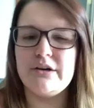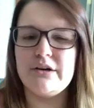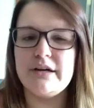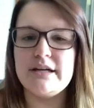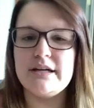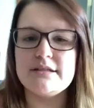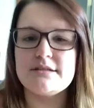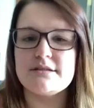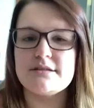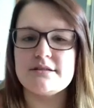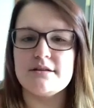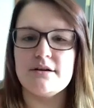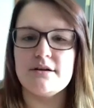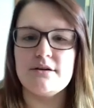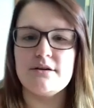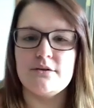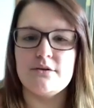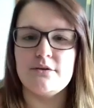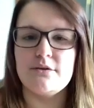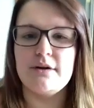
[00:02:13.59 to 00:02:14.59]
So
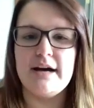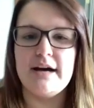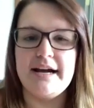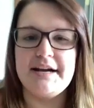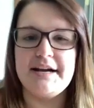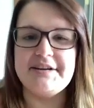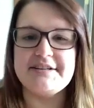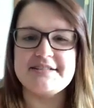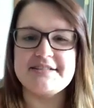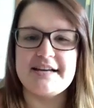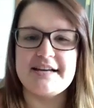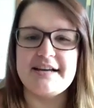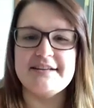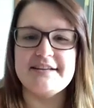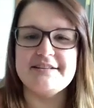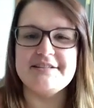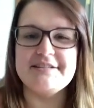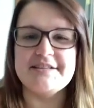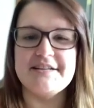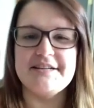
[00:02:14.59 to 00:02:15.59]
I decided to
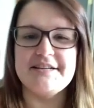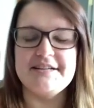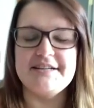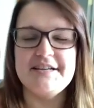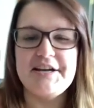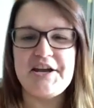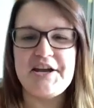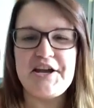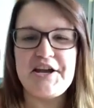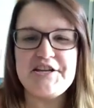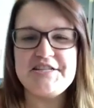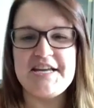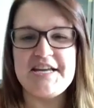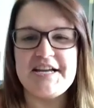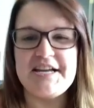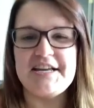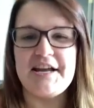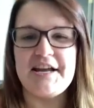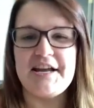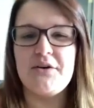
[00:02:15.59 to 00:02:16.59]
take it out because they were
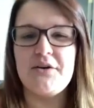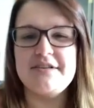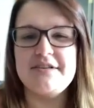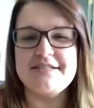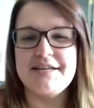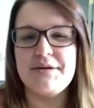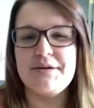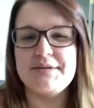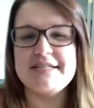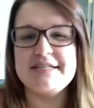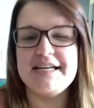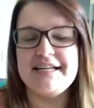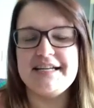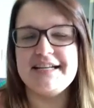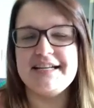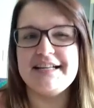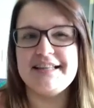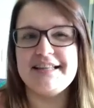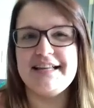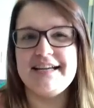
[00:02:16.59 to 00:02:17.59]
taking like
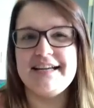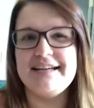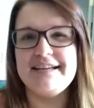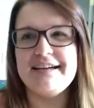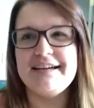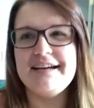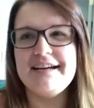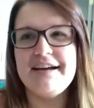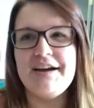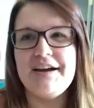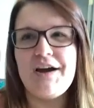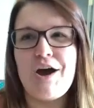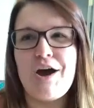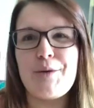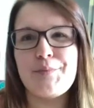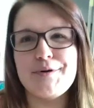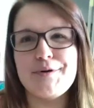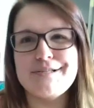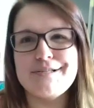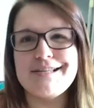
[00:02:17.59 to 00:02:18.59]
a percentage
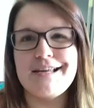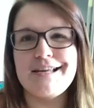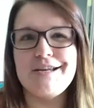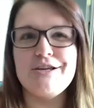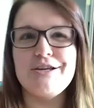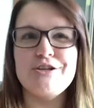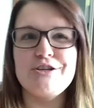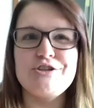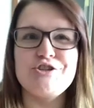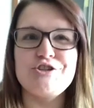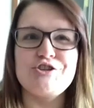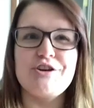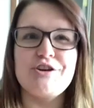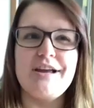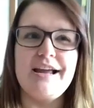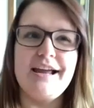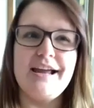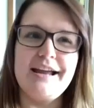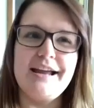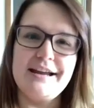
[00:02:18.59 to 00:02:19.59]
and like a
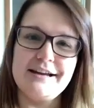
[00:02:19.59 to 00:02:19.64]
fee.